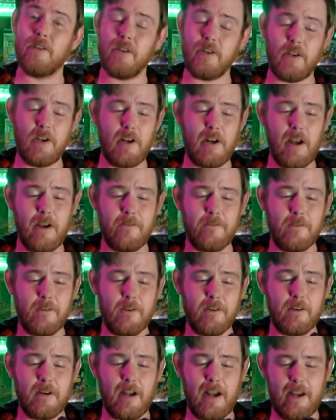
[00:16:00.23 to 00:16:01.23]
a good
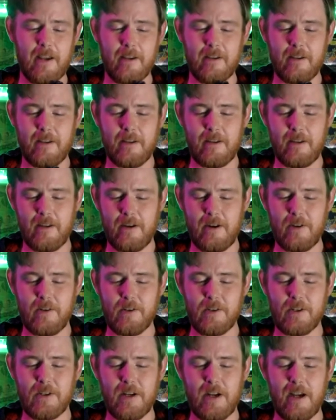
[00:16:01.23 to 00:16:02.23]
effort. I can
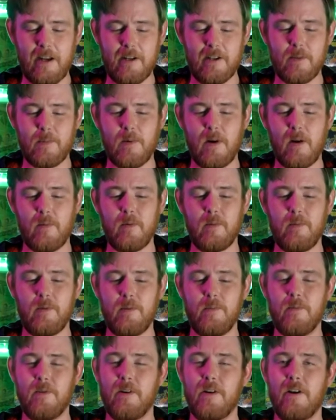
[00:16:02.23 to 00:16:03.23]
understand it's
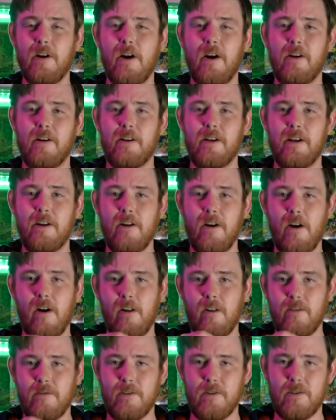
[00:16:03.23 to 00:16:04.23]
probably pretty hard to get
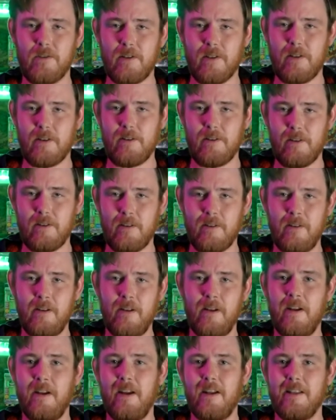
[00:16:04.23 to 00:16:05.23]
all of those little
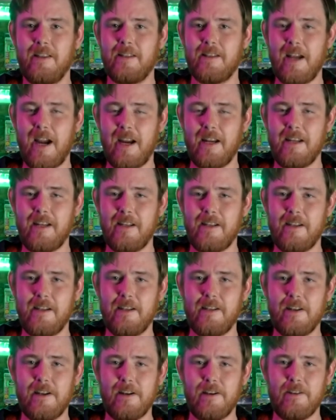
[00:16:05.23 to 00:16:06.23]
tiny
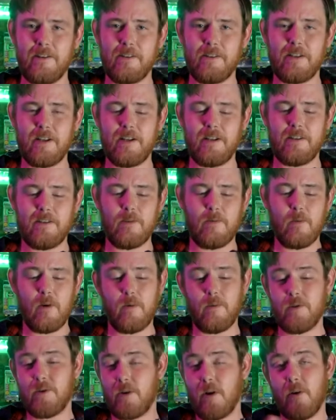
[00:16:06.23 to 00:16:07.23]
details into
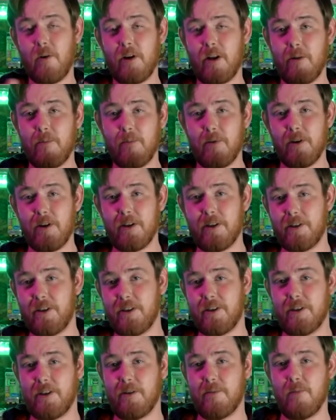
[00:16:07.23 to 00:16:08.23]
what was already a
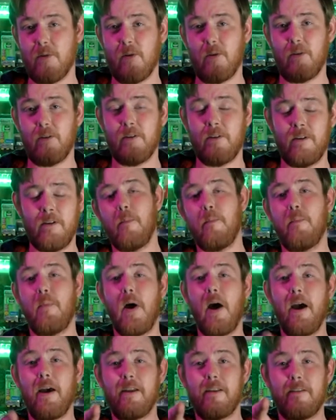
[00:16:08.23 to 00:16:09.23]
pre-existing mold.
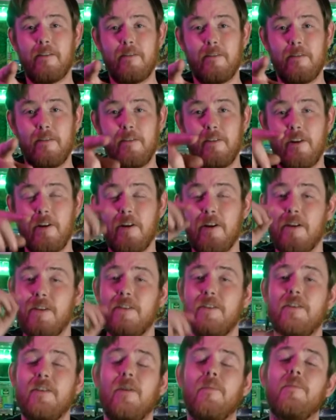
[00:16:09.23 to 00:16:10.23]
But there
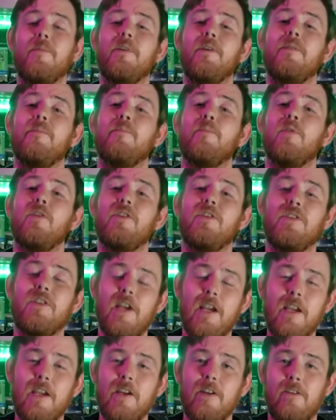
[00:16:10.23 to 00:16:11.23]
is something
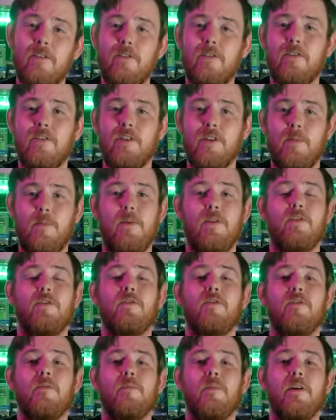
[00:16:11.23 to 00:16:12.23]
particularly
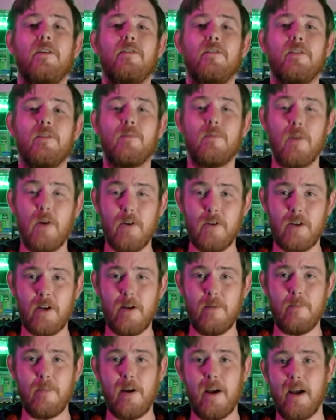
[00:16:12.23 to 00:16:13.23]
special about this
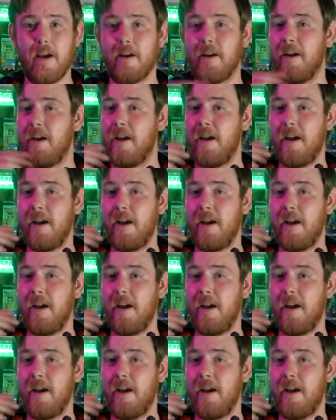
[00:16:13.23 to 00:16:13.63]
Proton pack,